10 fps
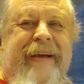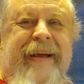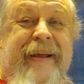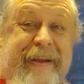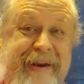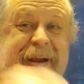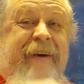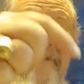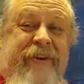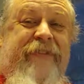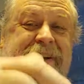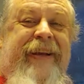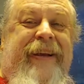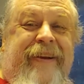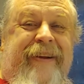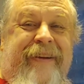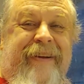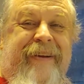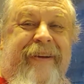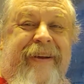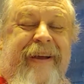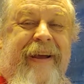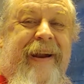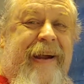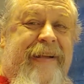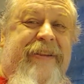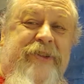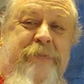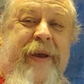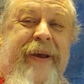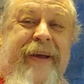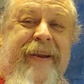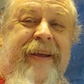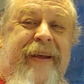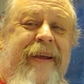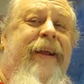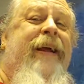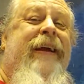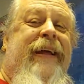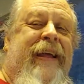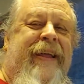then I got 15, and I got this pit, and I got,